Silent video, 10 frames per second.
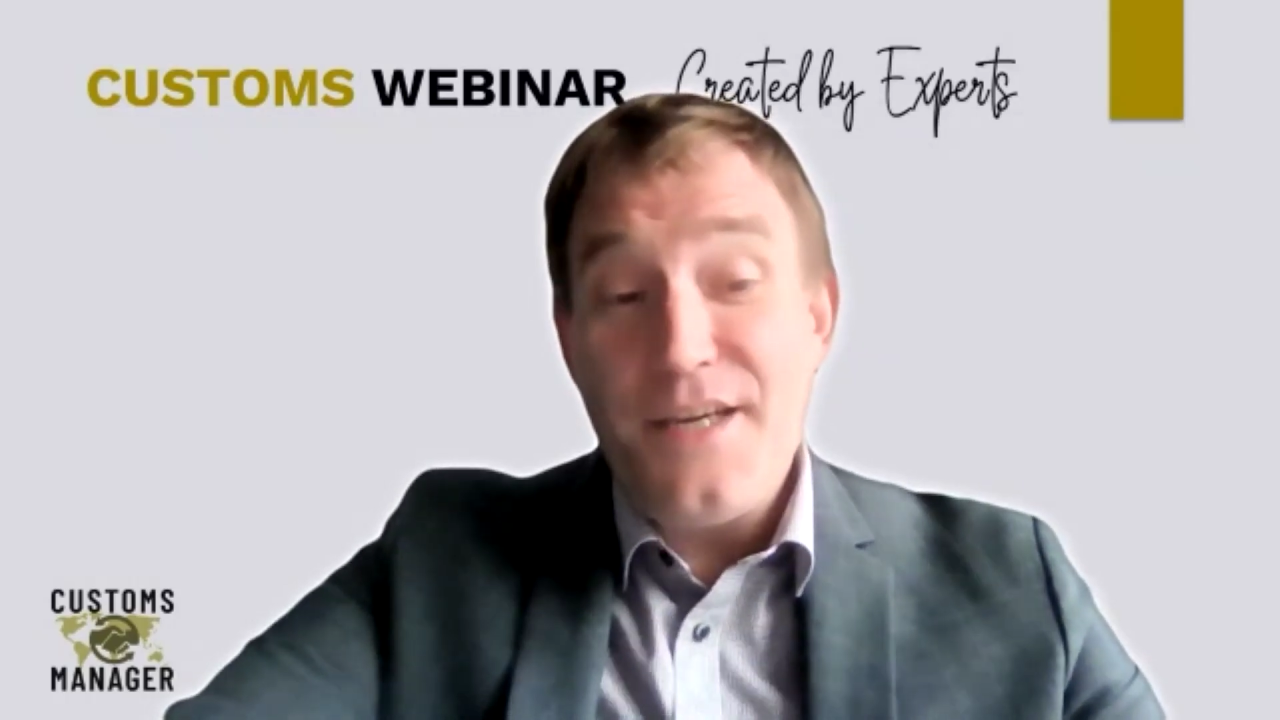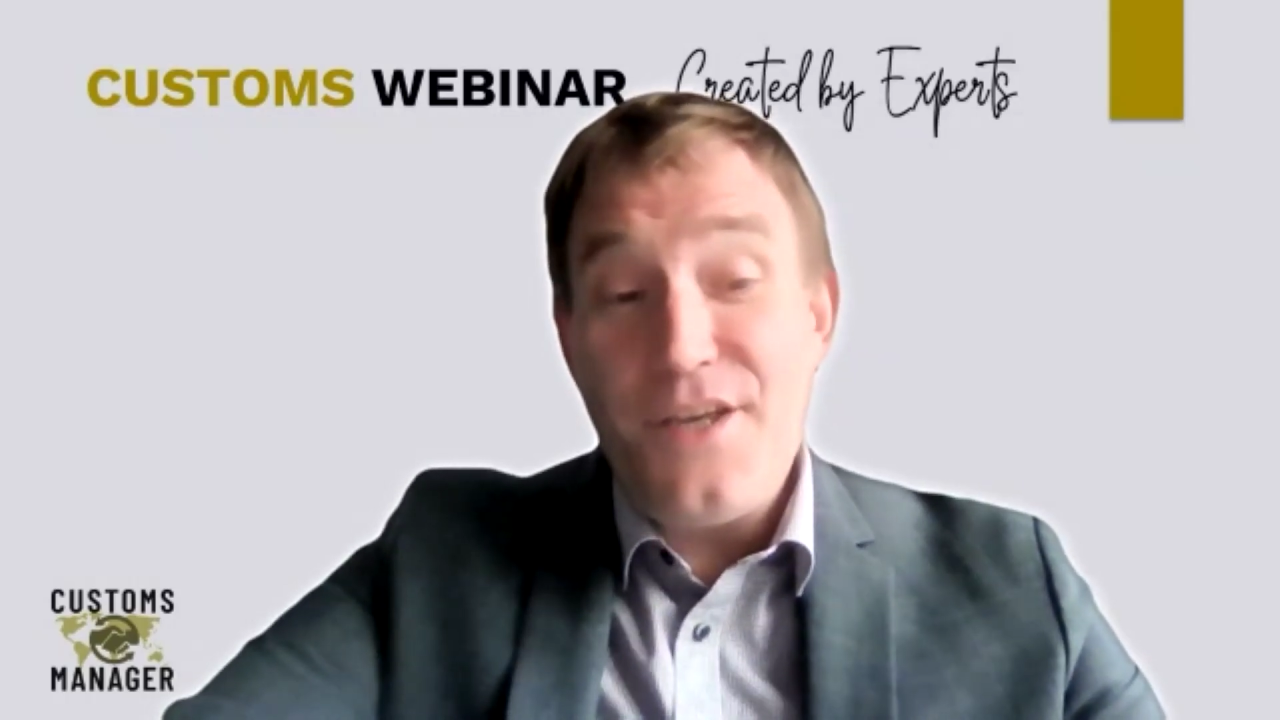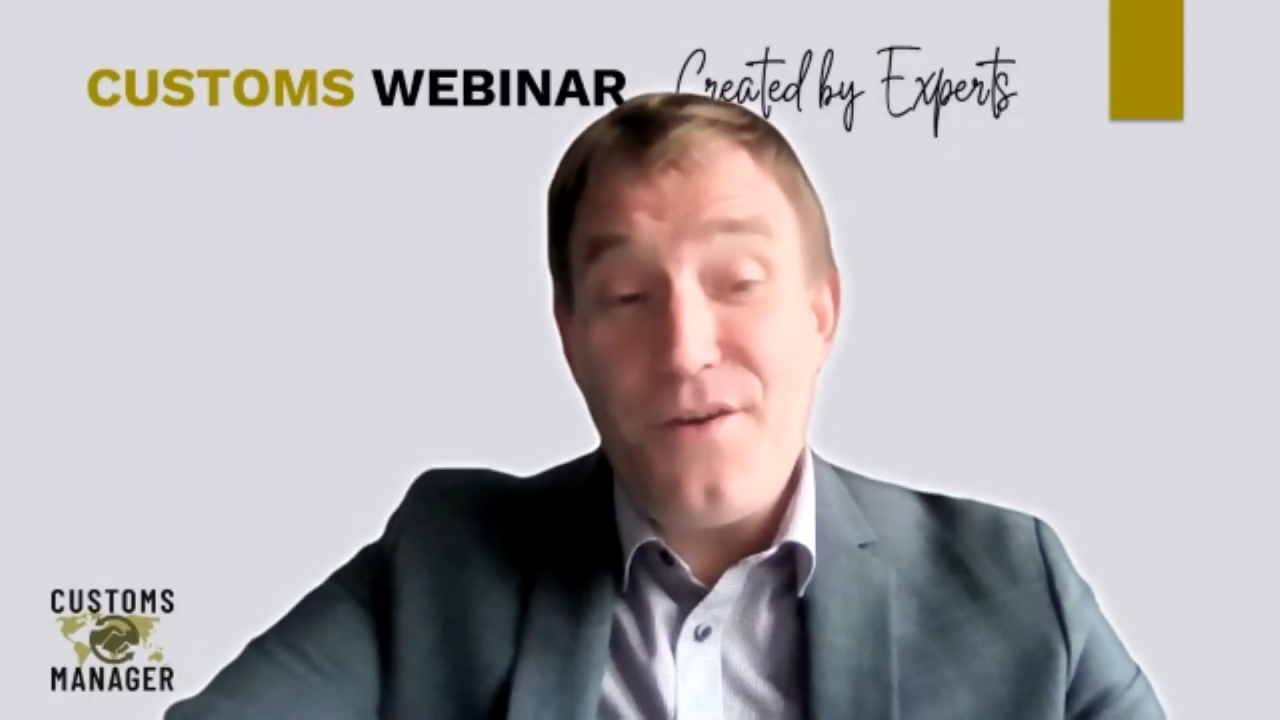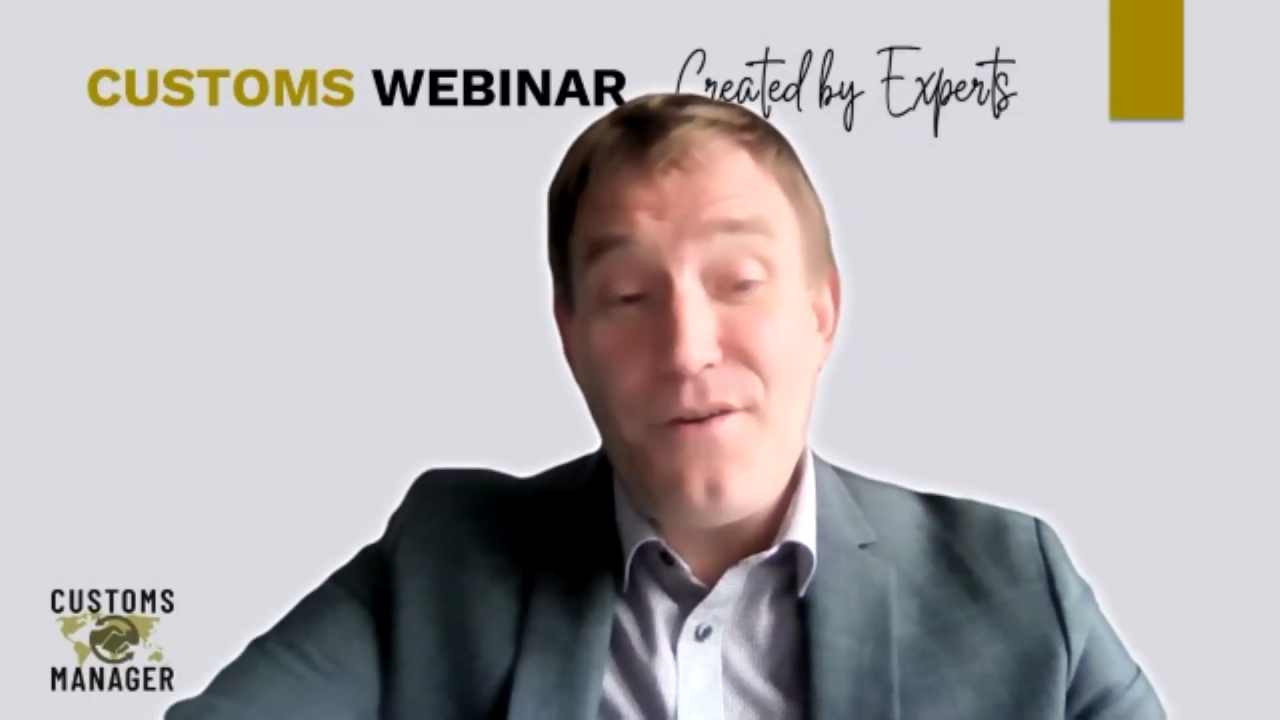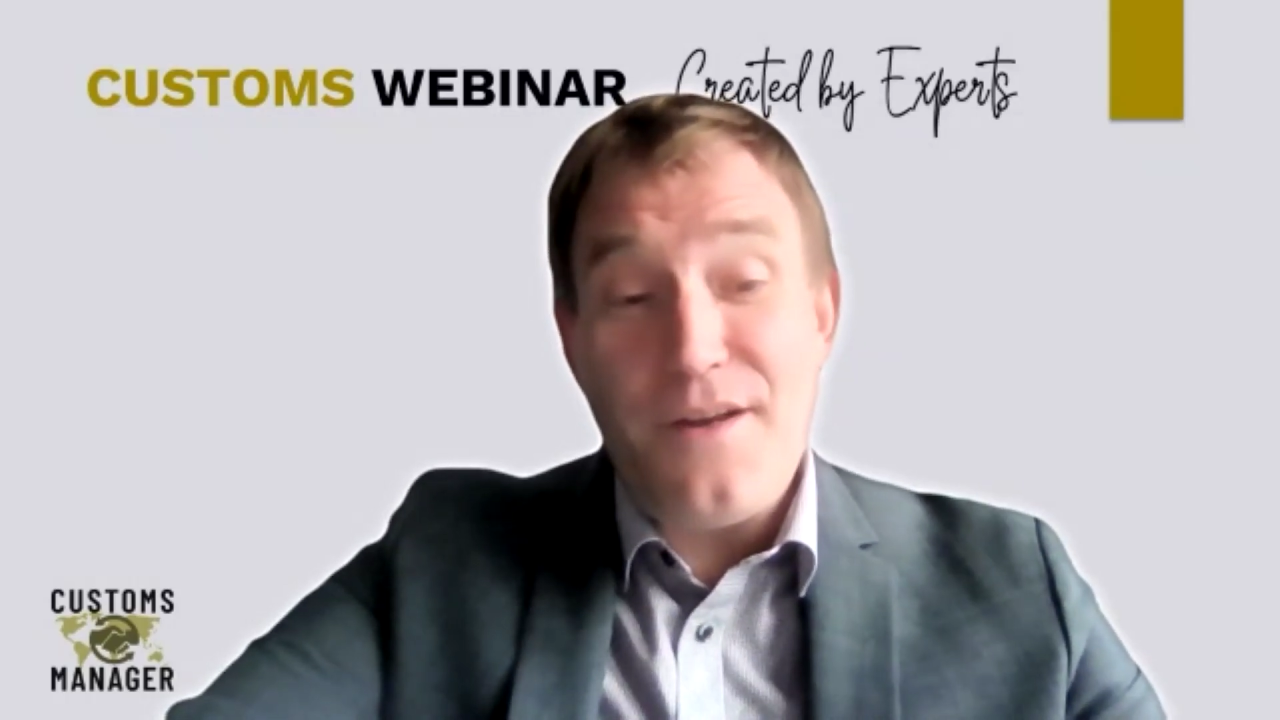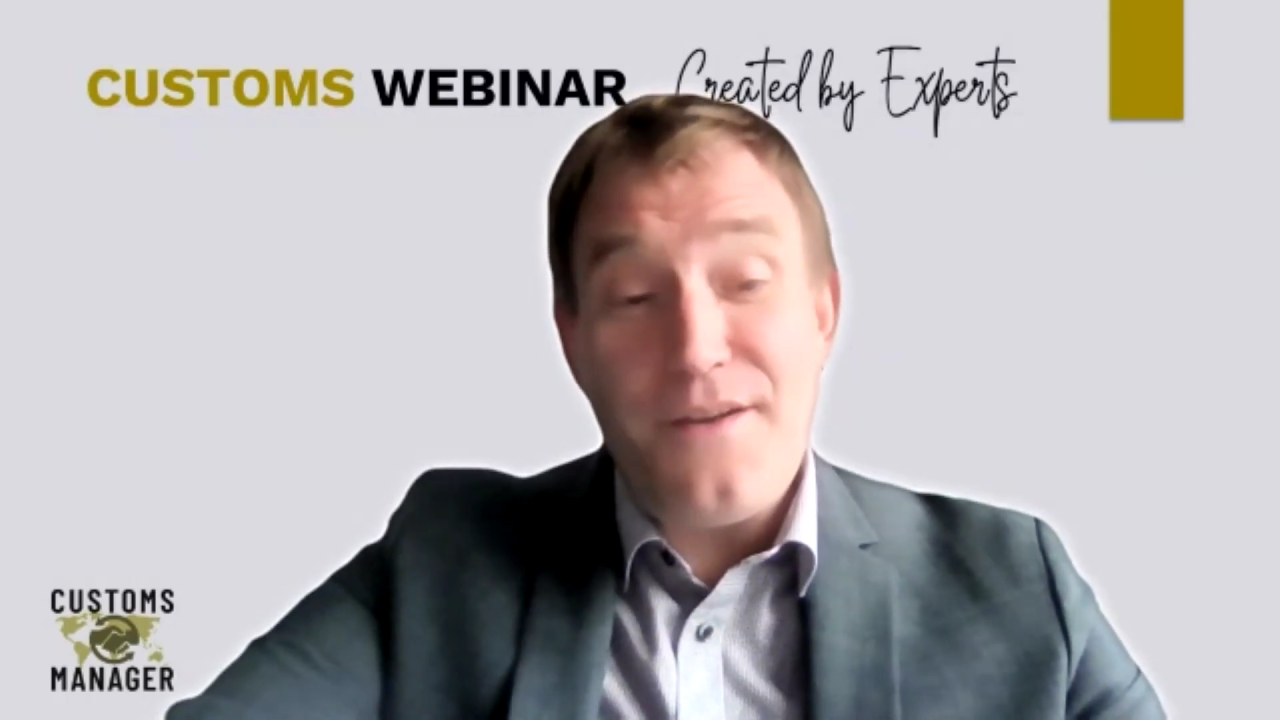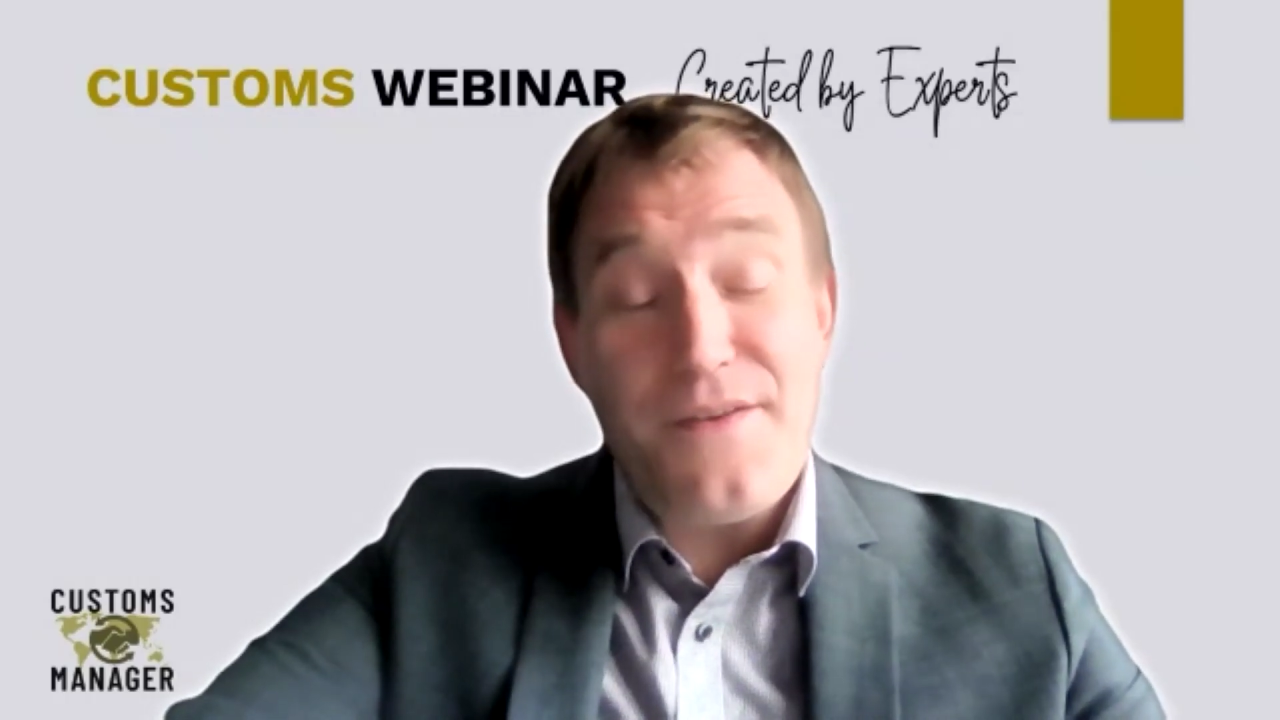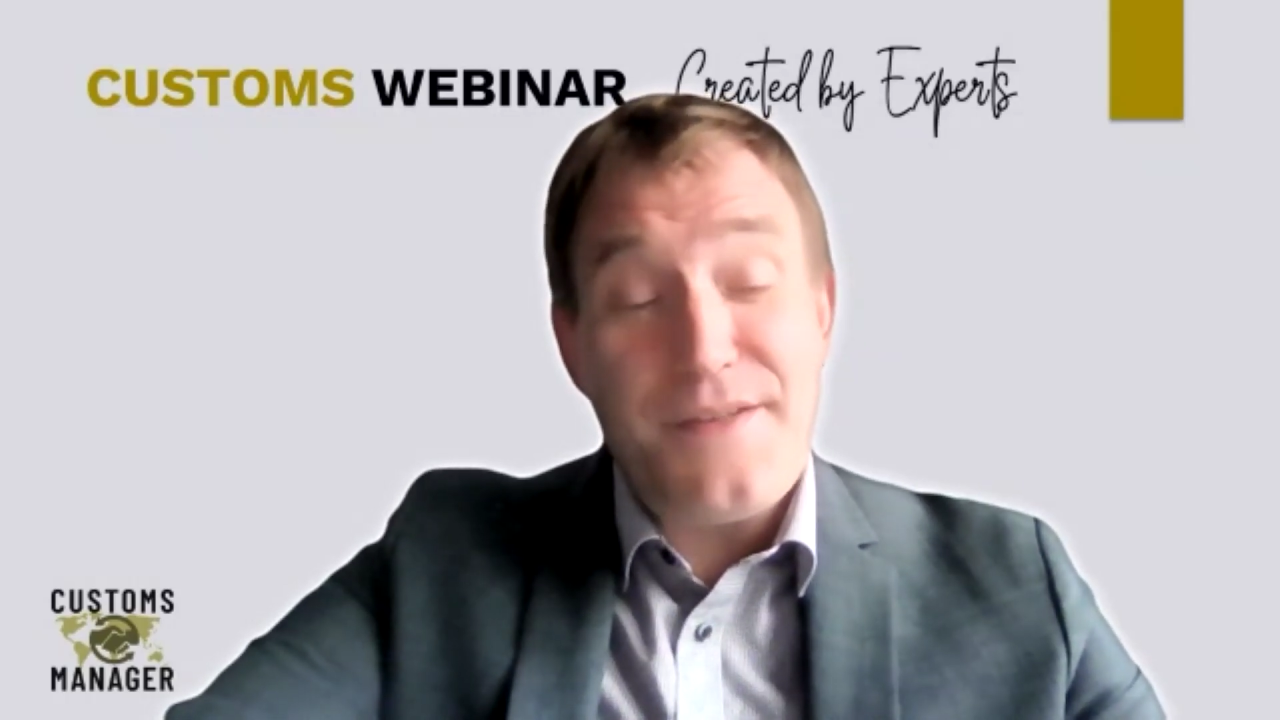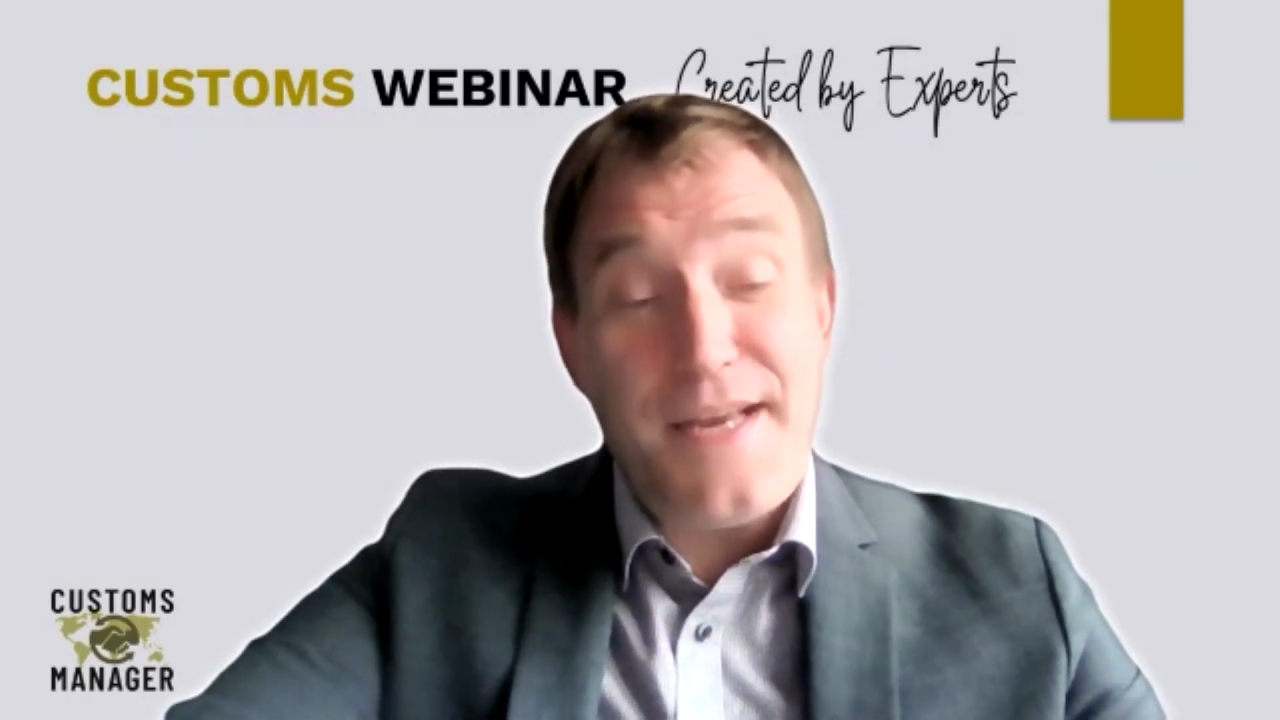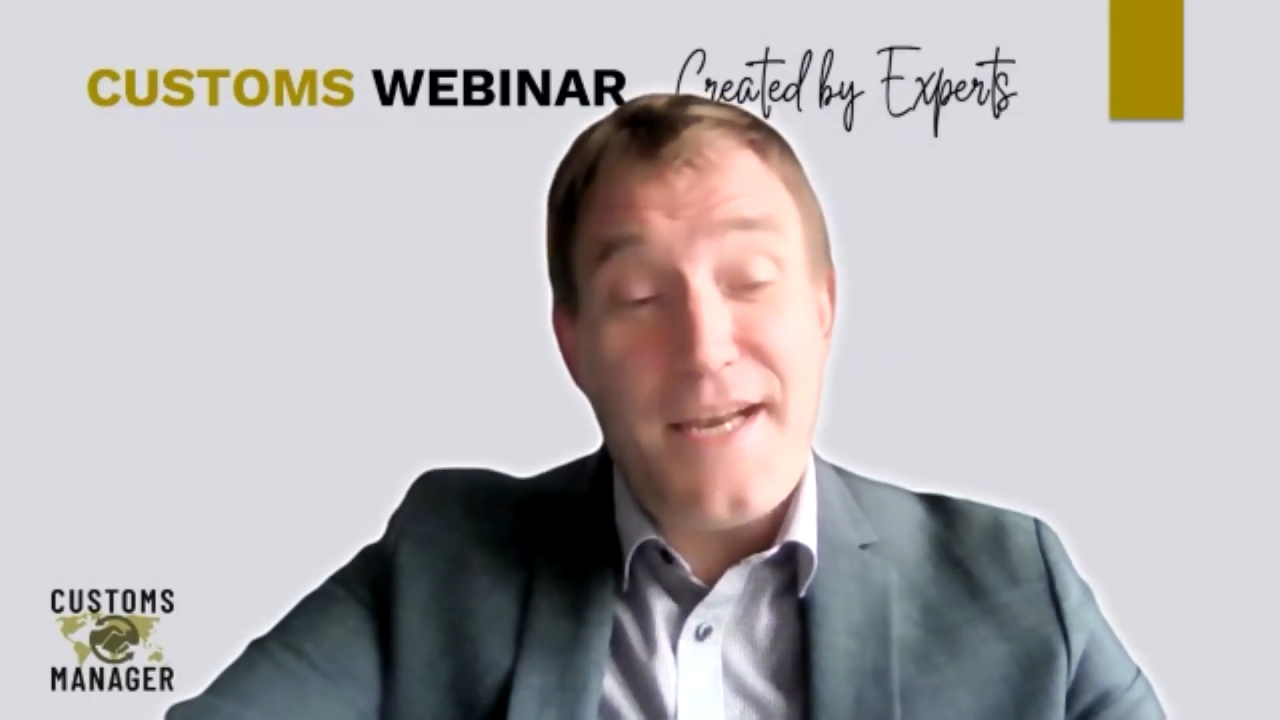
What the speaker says: honestly,